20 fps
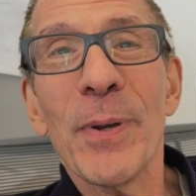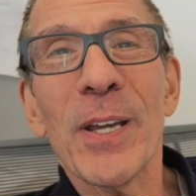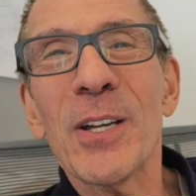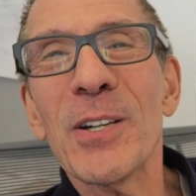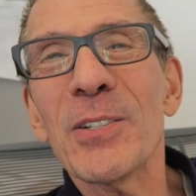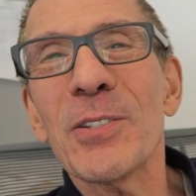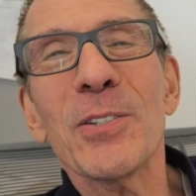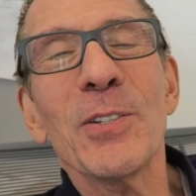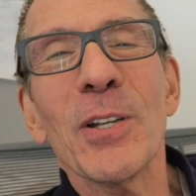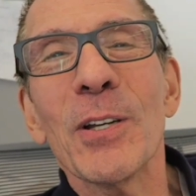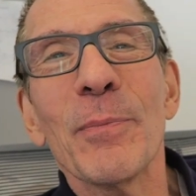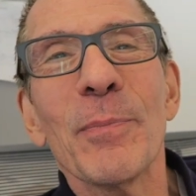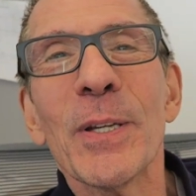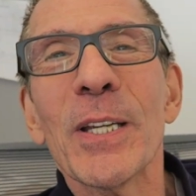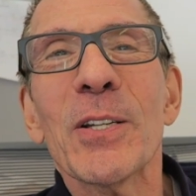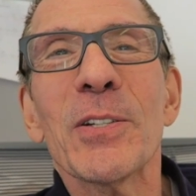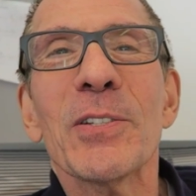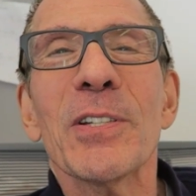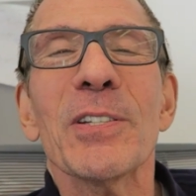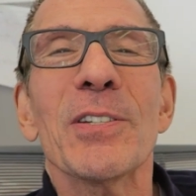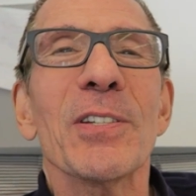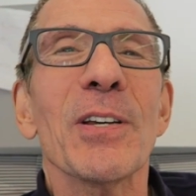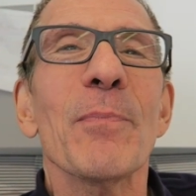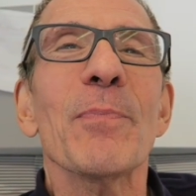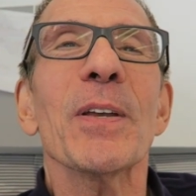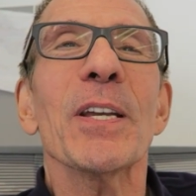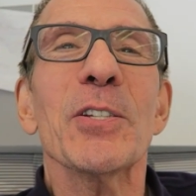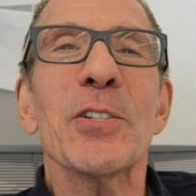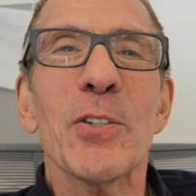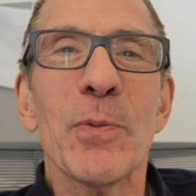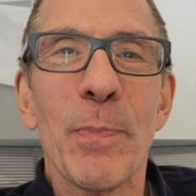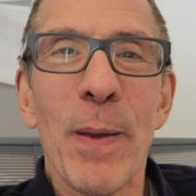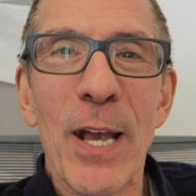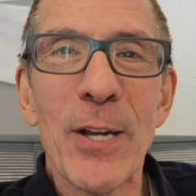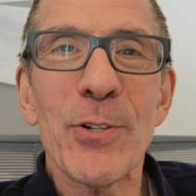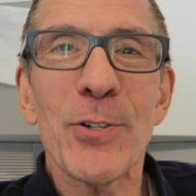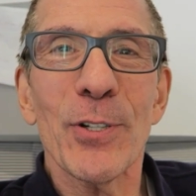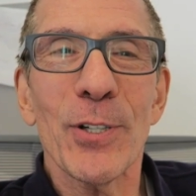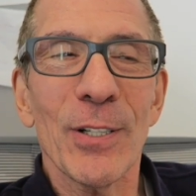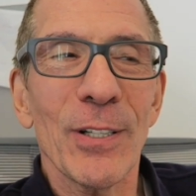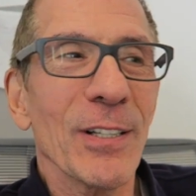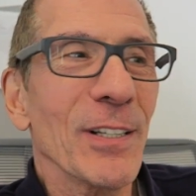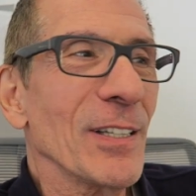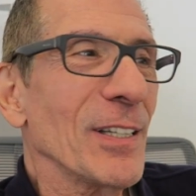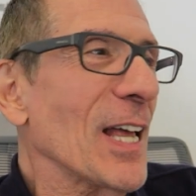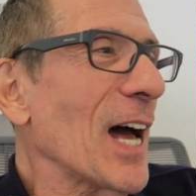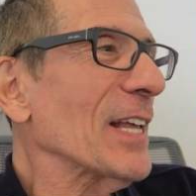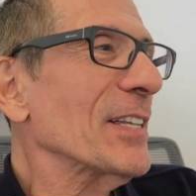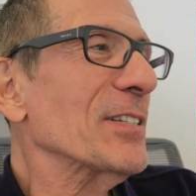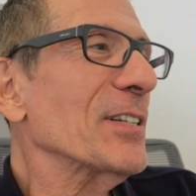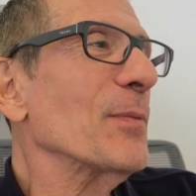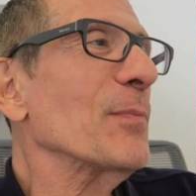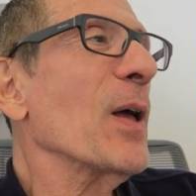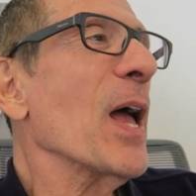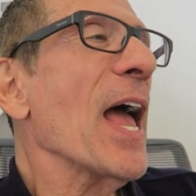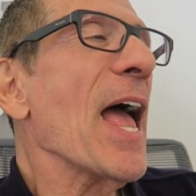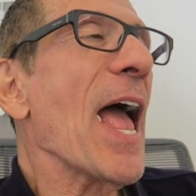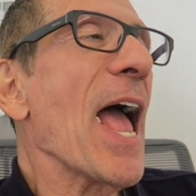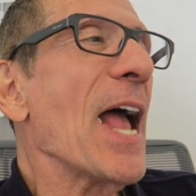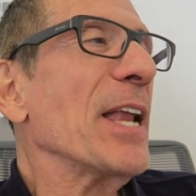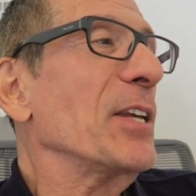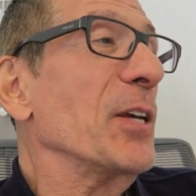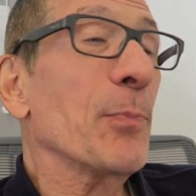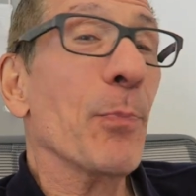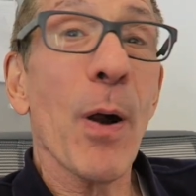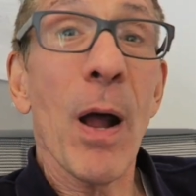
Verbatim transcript: because because it's something special, not some. And you